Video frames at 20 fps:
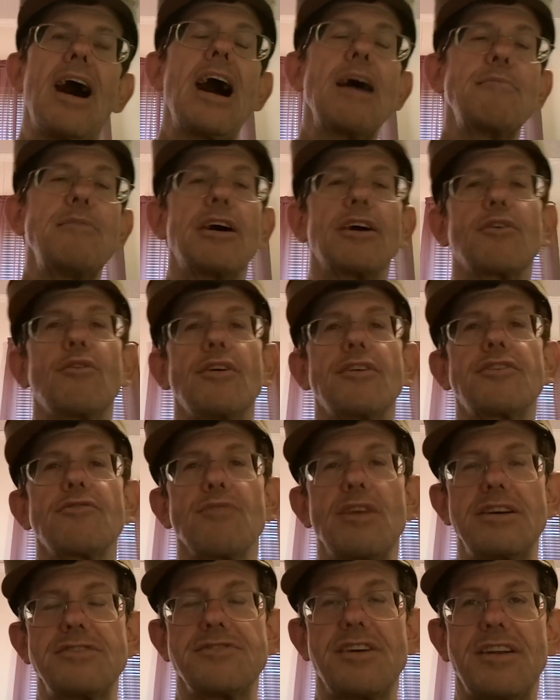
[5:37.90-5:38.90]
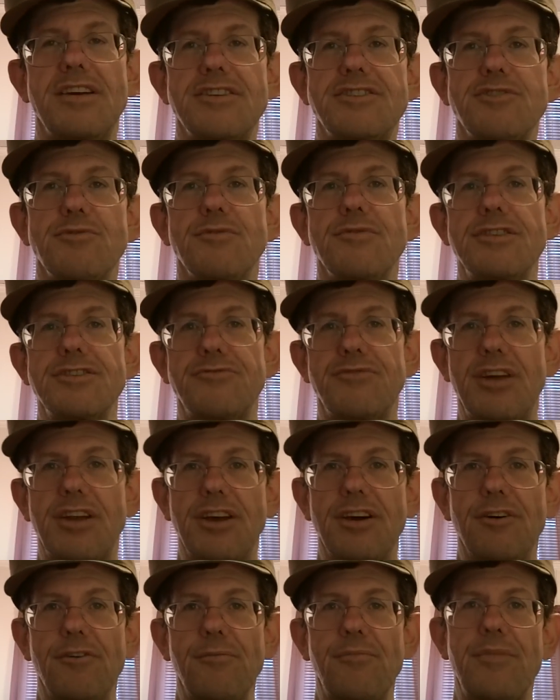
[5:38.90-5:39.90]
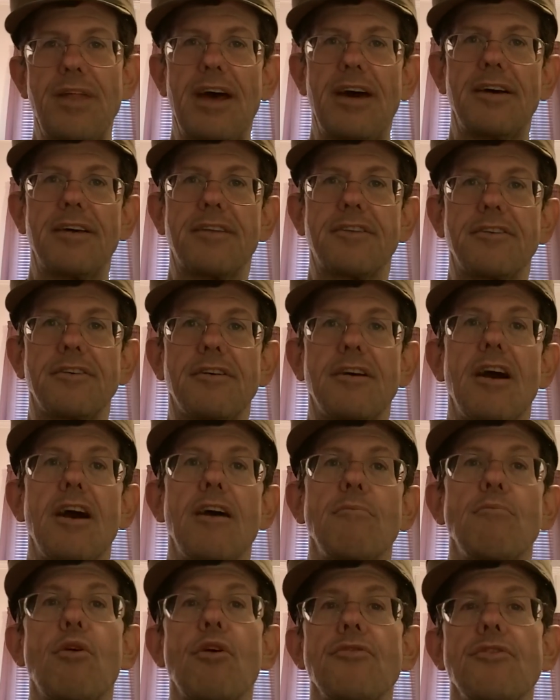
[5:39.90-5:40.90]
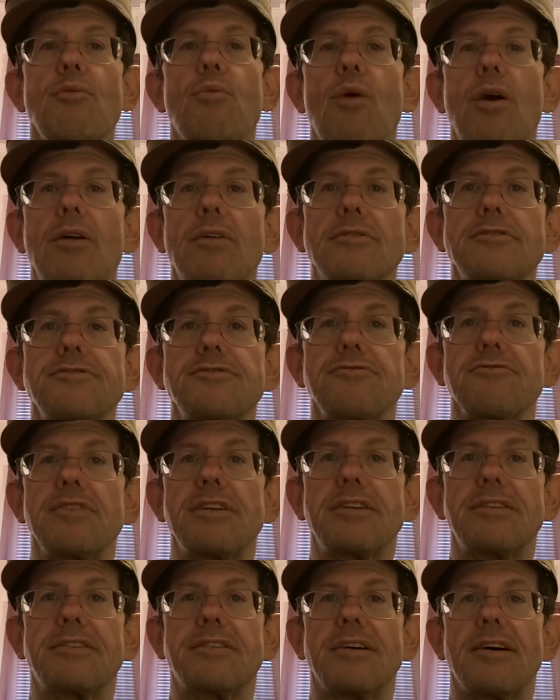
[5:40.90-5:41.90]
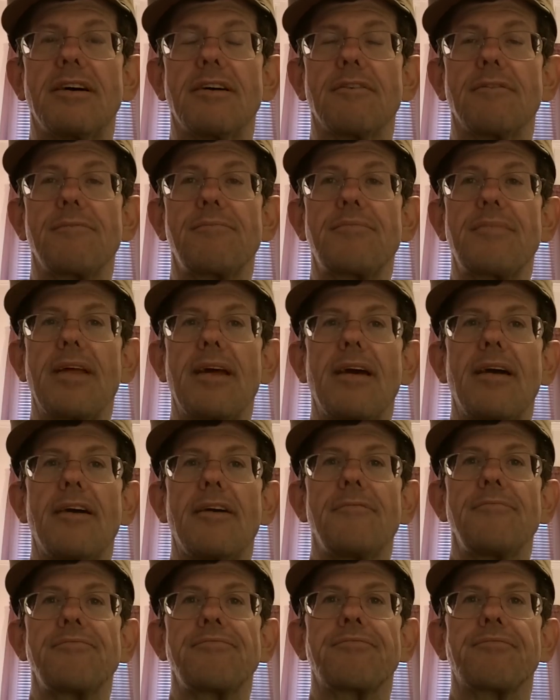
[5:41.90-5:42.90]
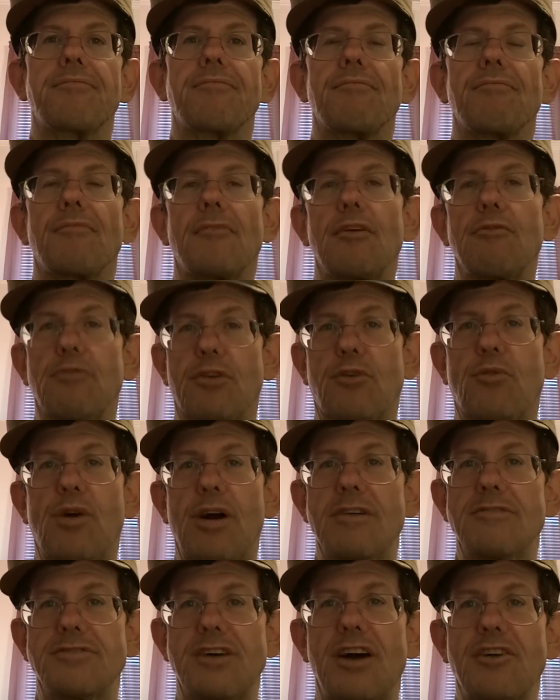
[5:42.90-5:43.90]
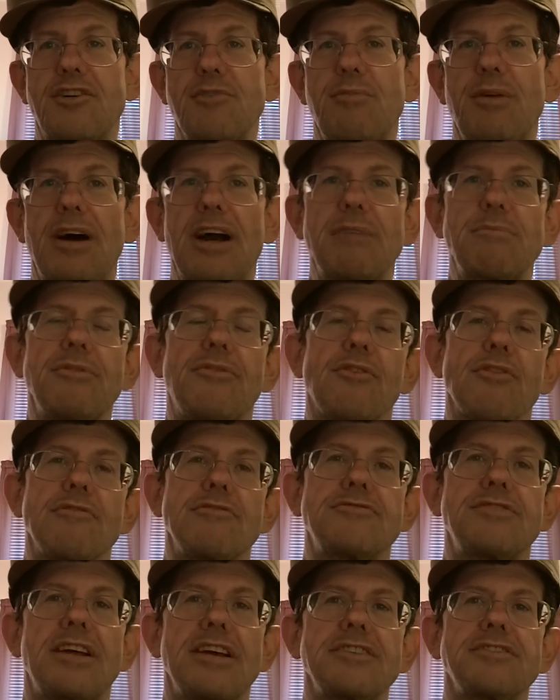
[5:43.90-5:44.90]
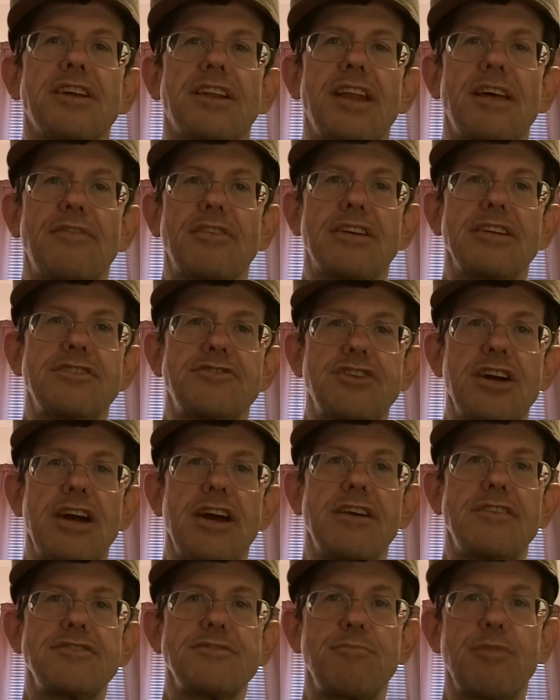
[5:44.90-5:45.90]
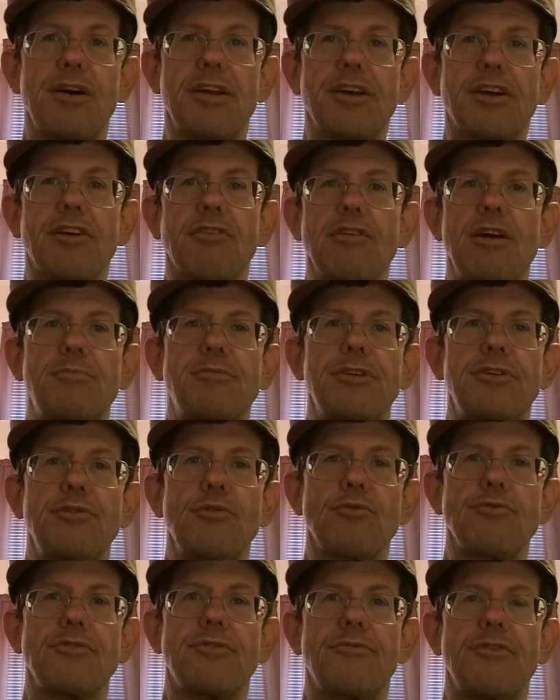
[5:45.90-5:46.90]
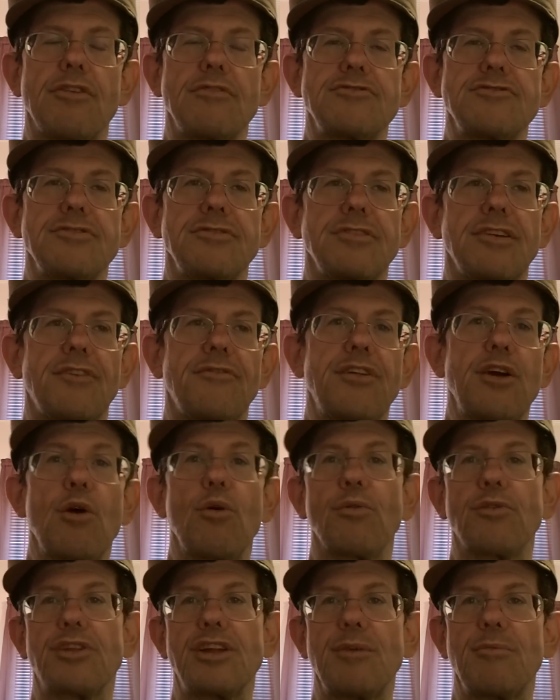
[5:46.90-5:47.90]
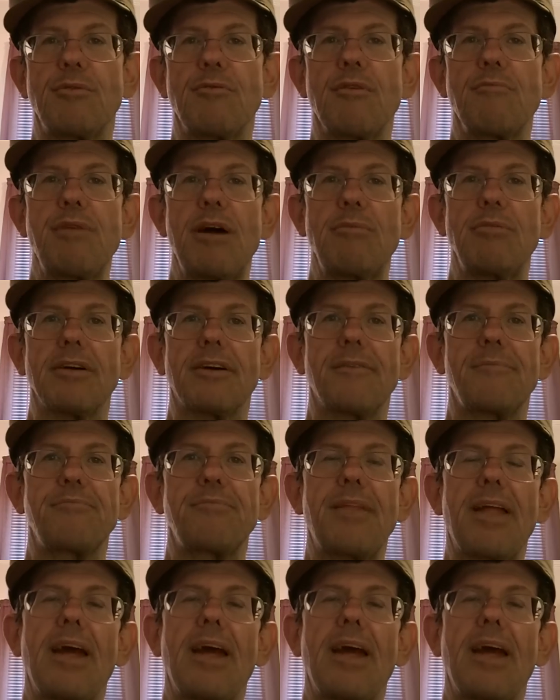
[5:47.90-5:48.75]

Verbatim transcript: I'm not going to raise that issue in this video, that more than Wall Street uh, requires occupying before there's any significant change beyond a corrupted northern version of the old Cuban Republic.